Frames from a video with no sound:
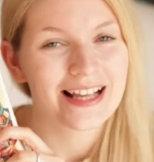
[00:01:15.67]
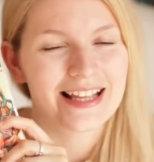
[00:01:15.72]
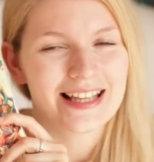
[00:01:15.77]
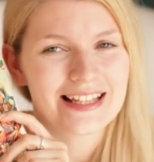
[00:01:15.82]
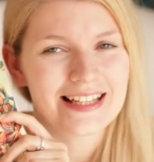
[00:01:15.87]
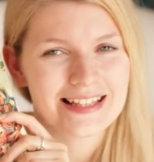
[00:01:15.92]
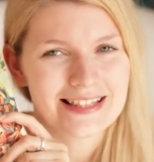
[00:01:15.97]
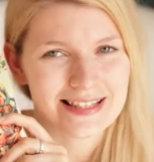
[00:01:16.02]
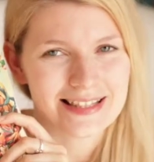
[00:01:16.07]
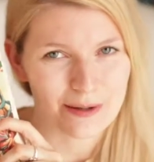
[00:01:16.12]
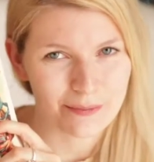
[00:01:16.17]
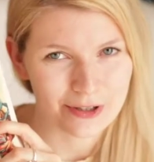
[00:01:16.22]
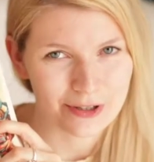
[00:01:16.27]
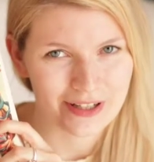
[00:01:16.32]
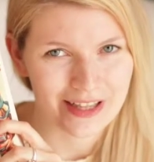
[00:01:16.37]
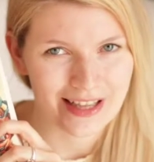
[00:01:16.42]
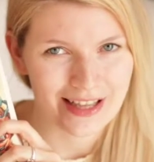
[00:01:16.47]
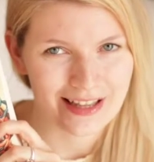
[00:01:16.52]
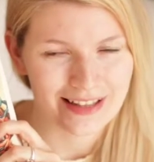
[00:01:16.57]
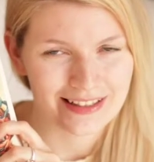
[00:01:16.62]
It's summer
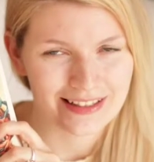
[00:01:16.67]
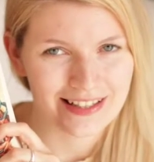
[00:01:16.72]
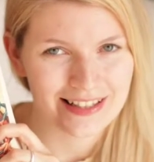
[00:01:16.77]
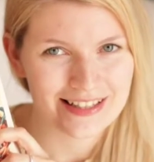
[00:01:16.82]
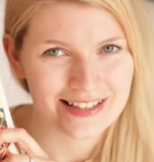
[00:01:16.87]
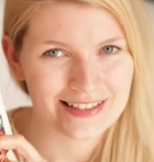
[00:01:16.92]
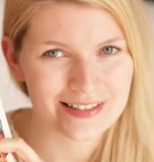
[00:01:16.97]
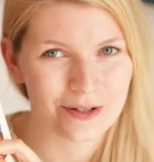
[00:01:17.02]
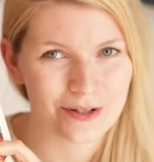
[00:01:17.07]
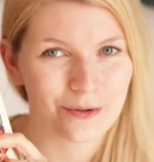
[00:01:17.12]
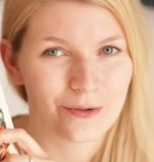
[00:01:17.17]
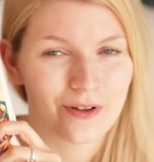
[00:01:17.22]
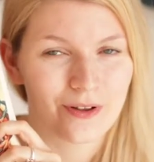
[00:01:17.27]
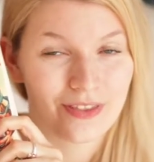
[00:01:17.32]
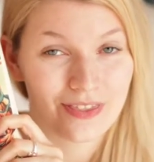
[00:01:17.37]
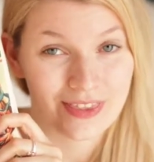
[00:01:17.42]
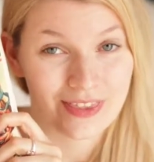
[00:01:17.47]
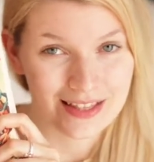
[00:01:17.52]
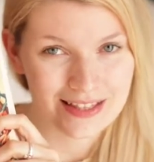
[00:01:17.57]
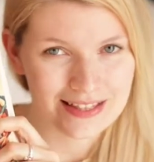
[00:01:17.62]
again. So
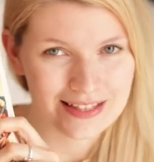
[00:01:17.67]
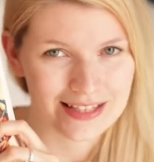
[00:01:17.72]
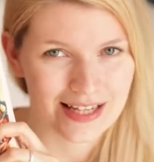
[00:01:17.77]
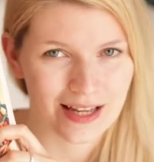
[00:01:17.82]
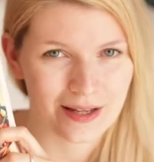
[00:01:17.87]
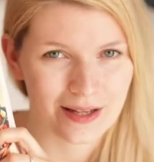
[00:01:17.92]
this